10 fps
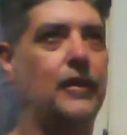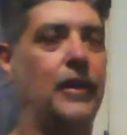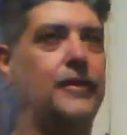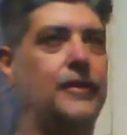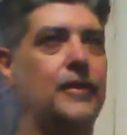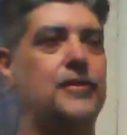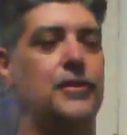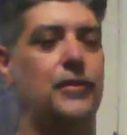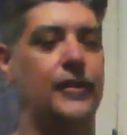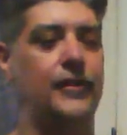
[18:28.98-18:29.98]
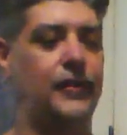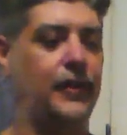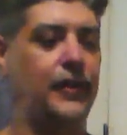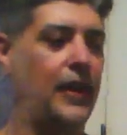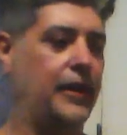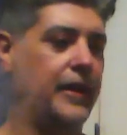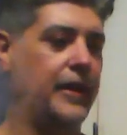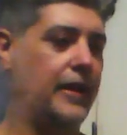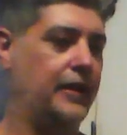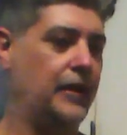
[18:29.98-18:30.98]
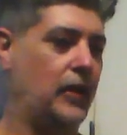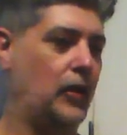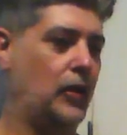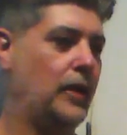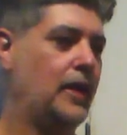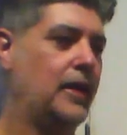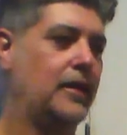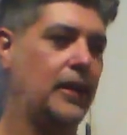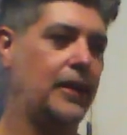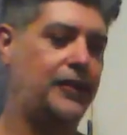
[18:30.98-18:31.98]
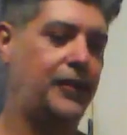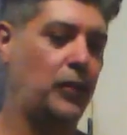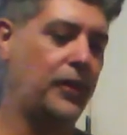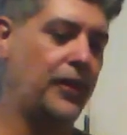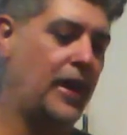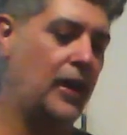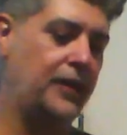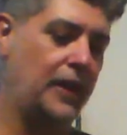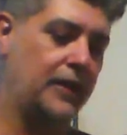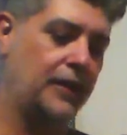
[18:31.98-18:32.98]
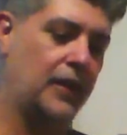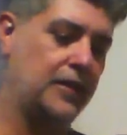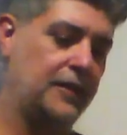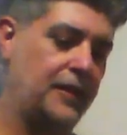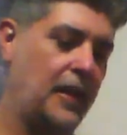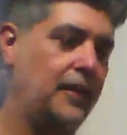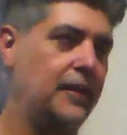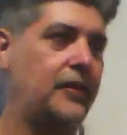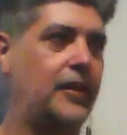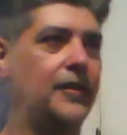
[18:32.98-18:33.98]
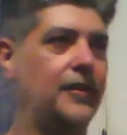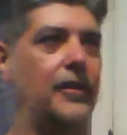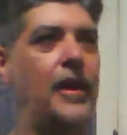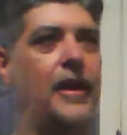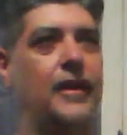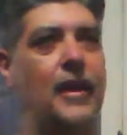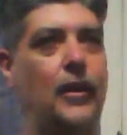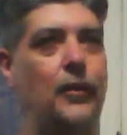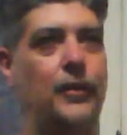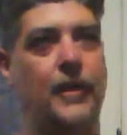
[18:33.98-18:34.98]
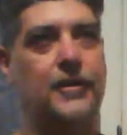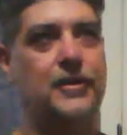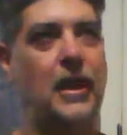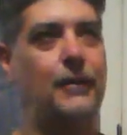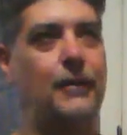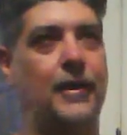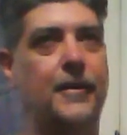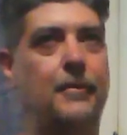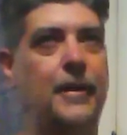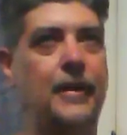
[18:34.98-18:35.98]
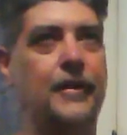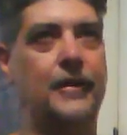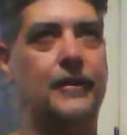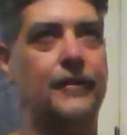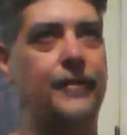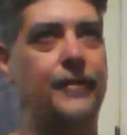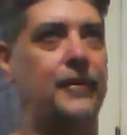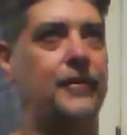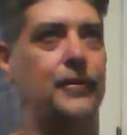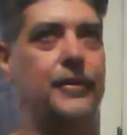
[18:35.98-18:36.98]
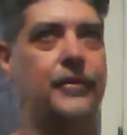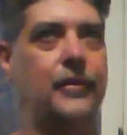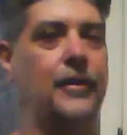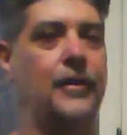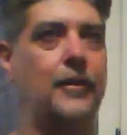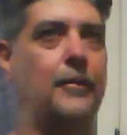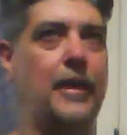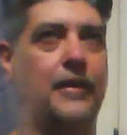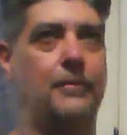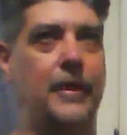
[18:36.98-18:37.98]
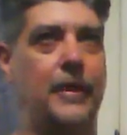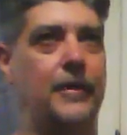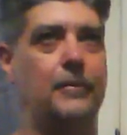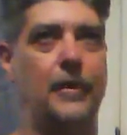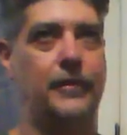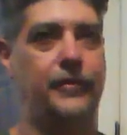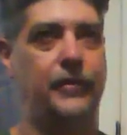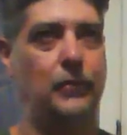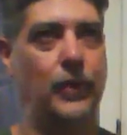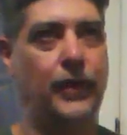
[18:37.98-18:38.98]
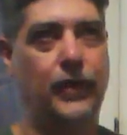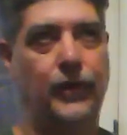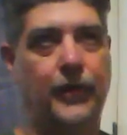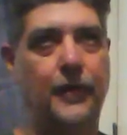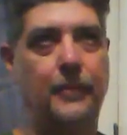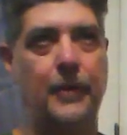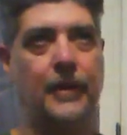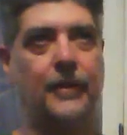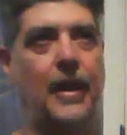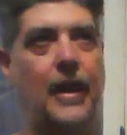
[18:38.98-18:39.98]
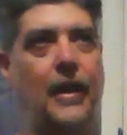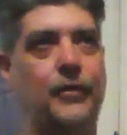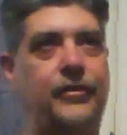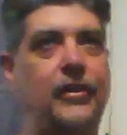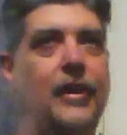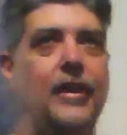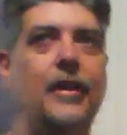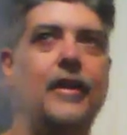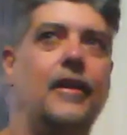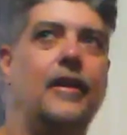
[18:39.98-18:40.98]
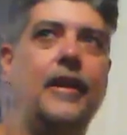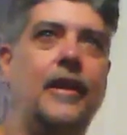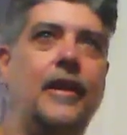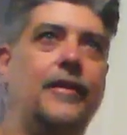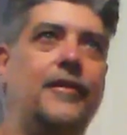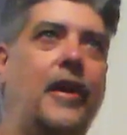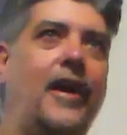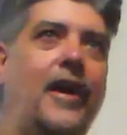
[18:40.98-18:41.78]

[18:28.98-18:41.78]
Iscariot lets the word out that these kids are hanging out with Nutjob at an abandoned factory, at an abandoned mill somewhere, or in an abandoned house. And